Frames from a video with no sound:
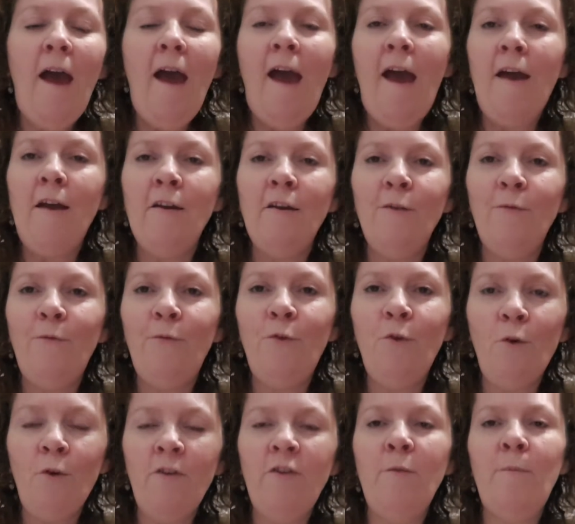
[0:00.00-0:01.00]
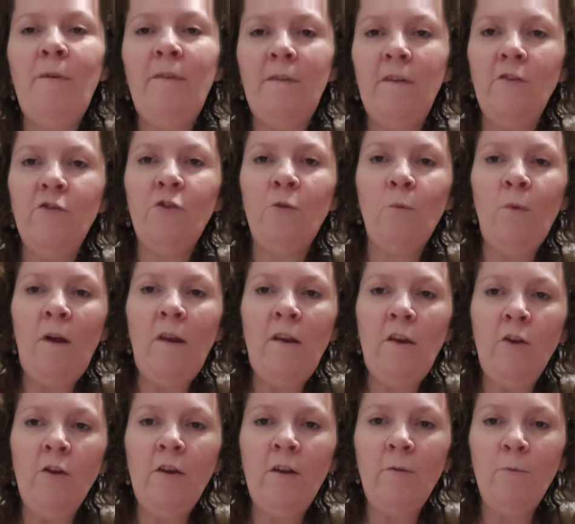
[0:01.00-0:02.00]
And if you're in the position where
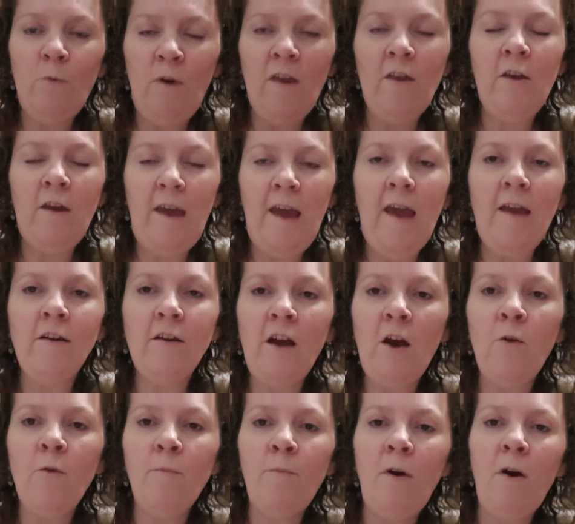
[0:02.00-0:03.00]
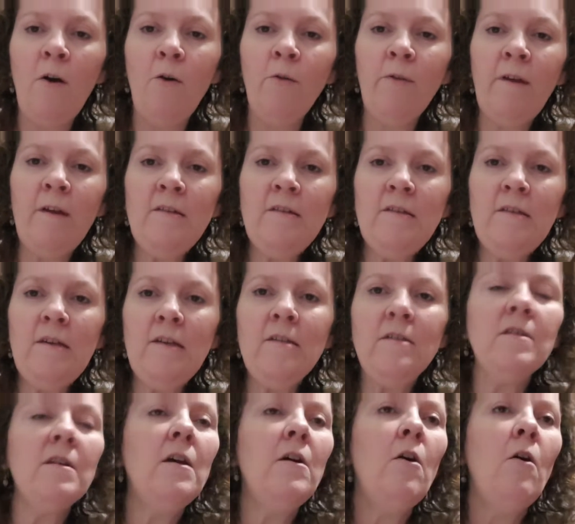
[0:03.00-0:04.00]
you can go and buy all these
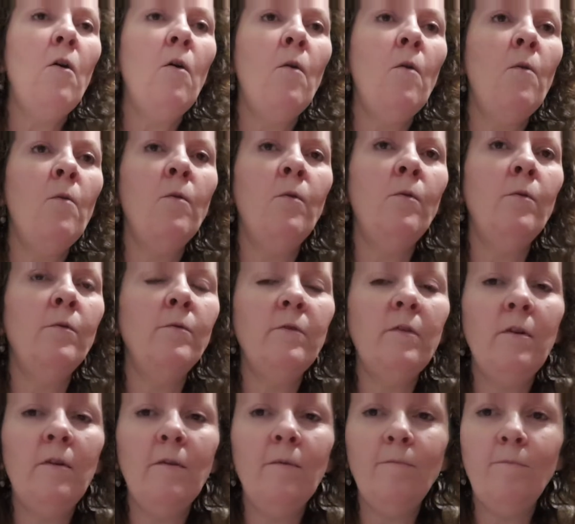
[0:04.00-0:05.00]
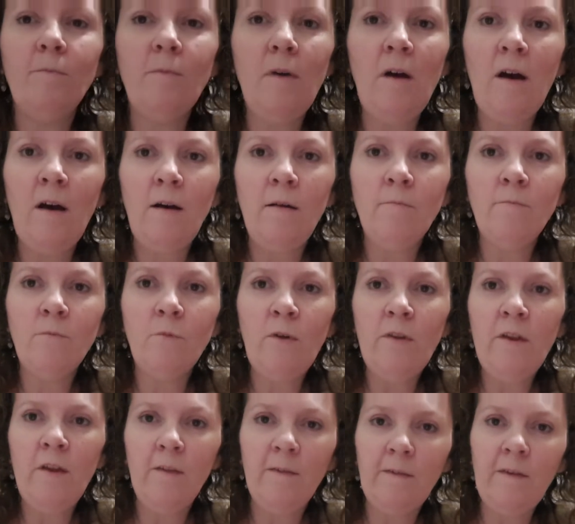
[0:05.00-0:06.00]
things, or
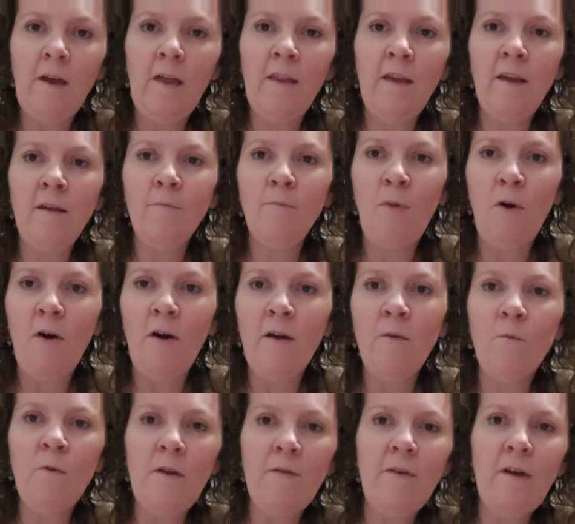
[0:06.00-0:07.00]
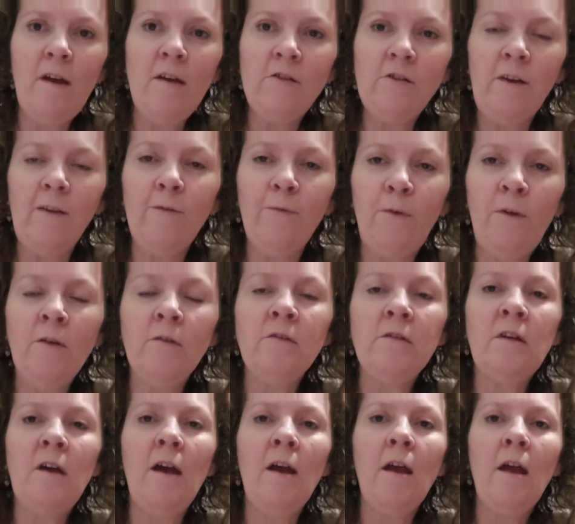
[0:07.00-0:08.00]
whether you're selling, buying, whatever, it just
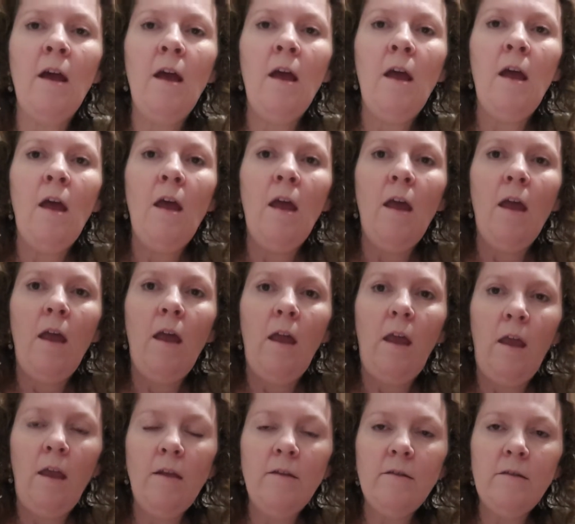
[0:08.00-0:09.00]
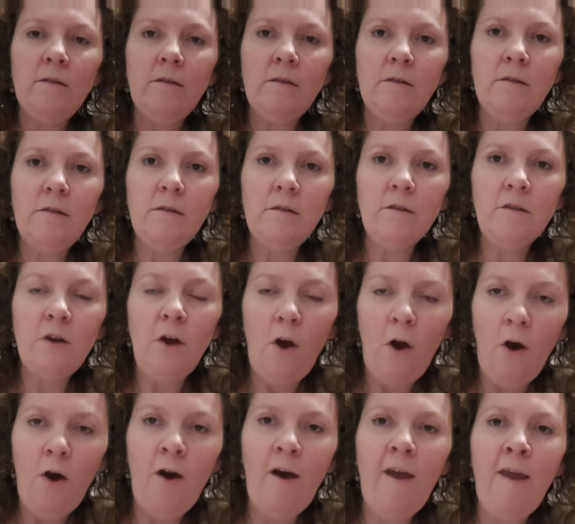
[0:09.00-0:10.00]
feels like it's
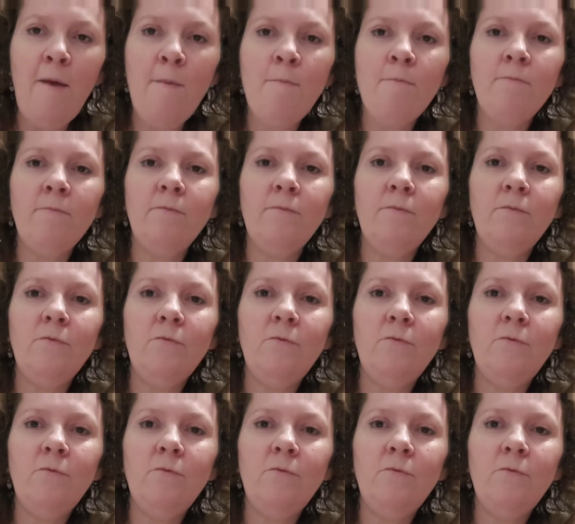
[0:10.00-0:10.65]
time